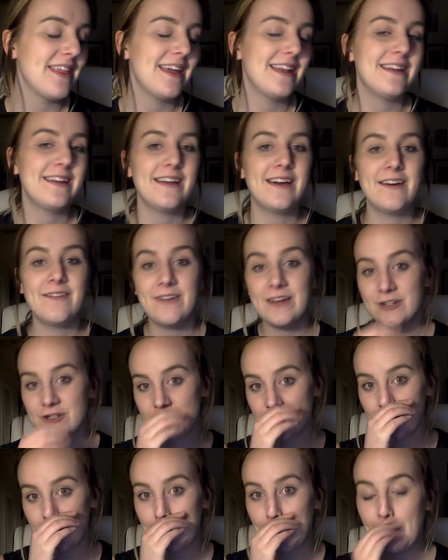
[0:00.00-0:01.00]
then
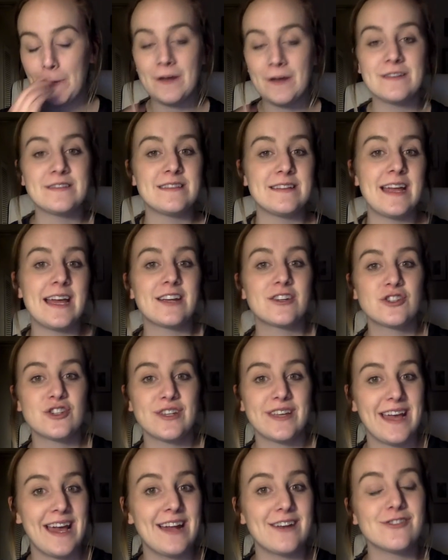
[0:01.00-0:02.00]
eventually Wilson
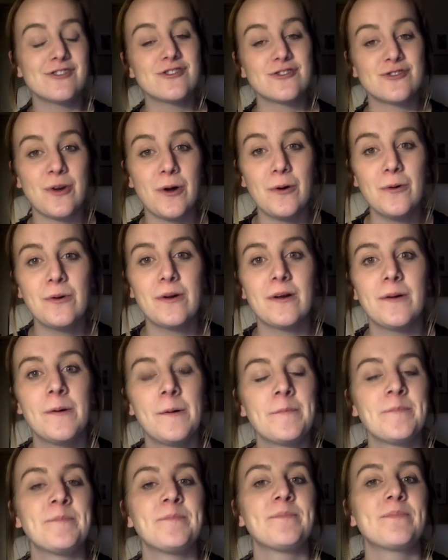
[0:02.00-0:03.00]
actually had a stroke.
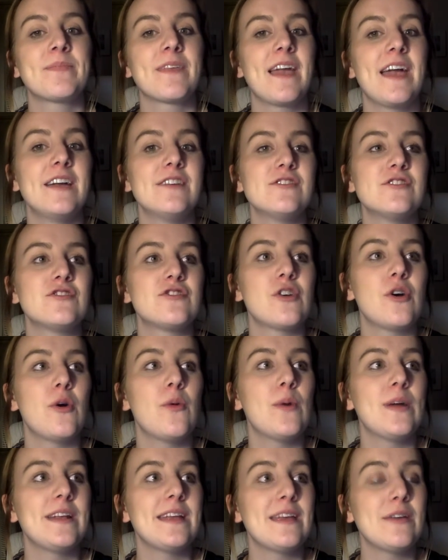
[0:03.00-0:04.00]
And so
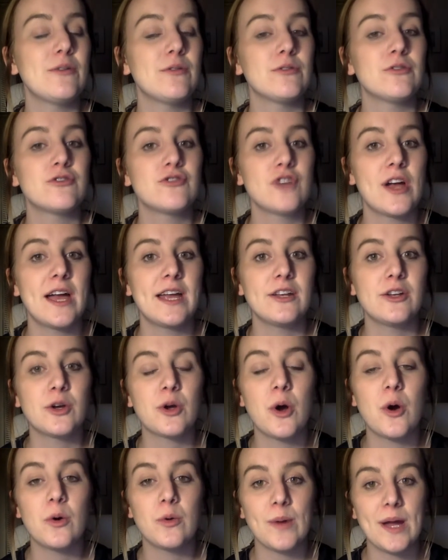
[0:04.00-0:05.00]
when he was trying to
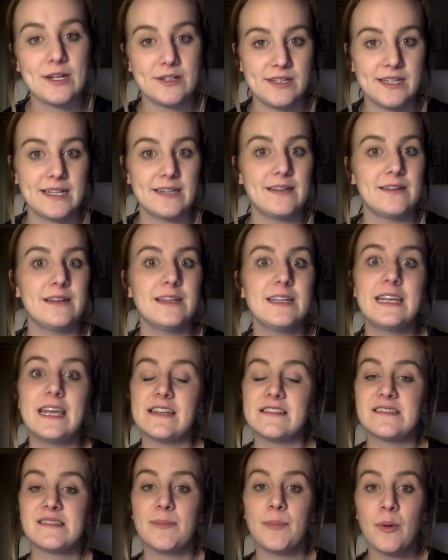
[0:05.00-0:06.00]
go around and
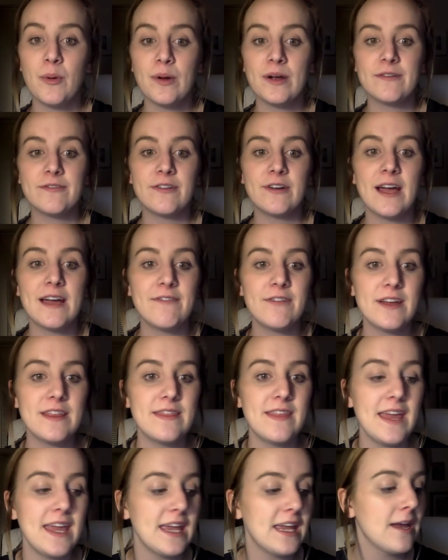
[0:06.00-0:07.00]
get support for
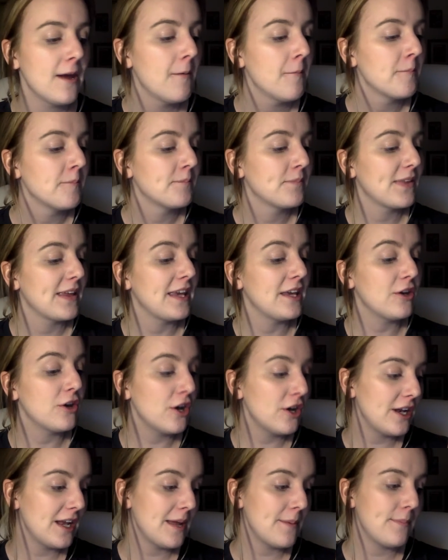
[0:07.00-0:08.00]
everything, he
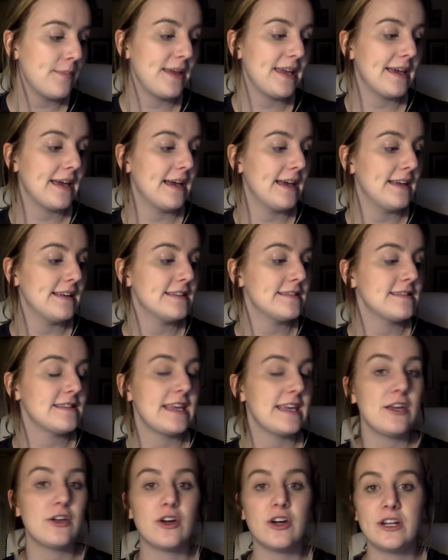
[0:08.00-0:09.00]
couldn't because
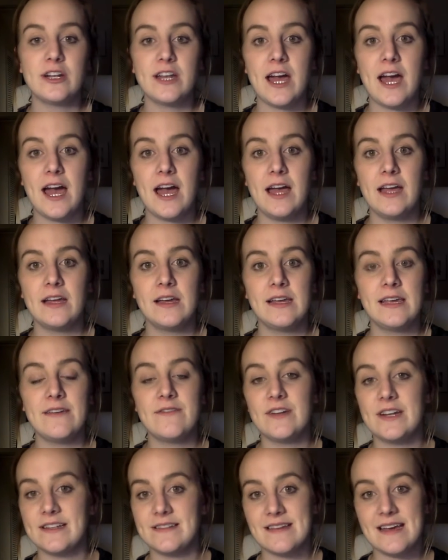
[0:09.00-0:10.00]
he could not
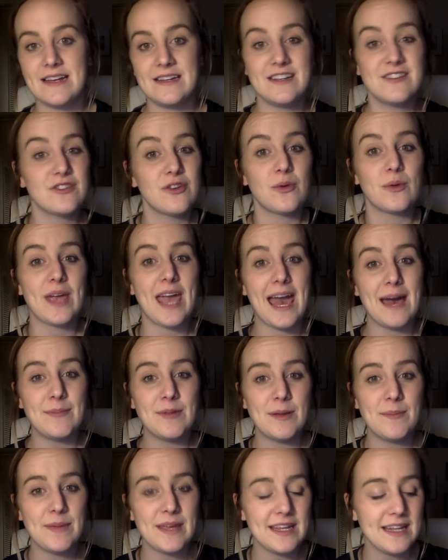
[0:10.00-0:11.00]
even attend his own
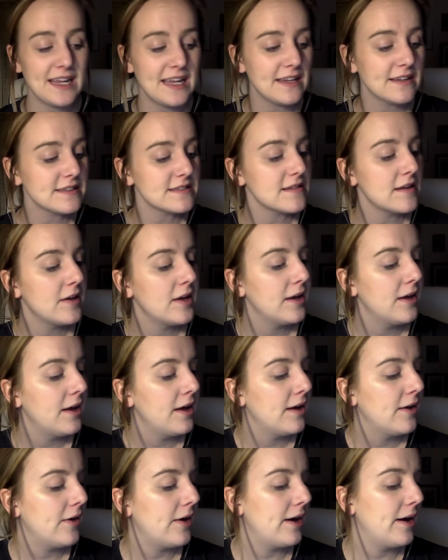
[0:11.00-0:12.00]
cabinet meetings.
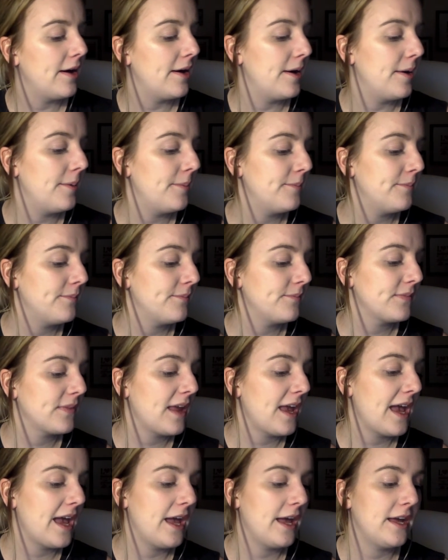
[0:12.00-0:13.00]
Um,
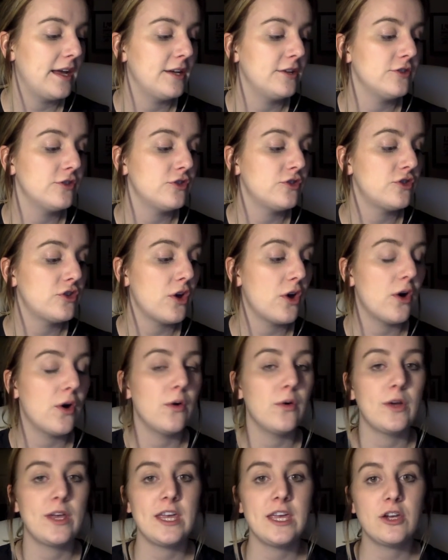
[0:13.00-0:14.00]
and
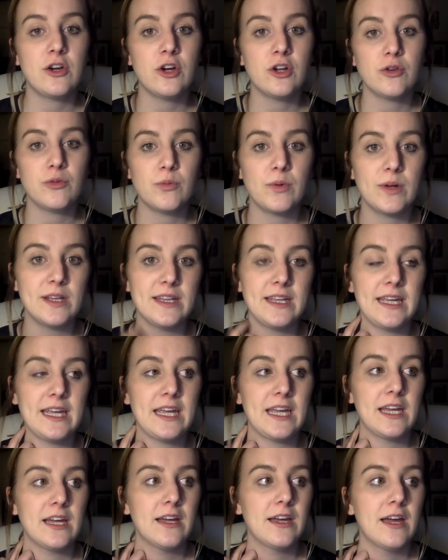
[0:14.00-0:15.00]
so he couldn't
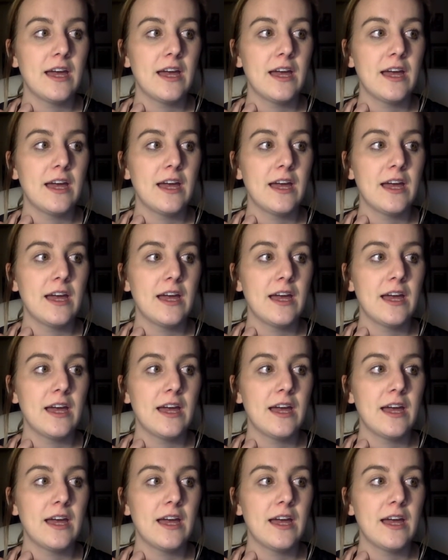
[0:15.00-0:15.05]
really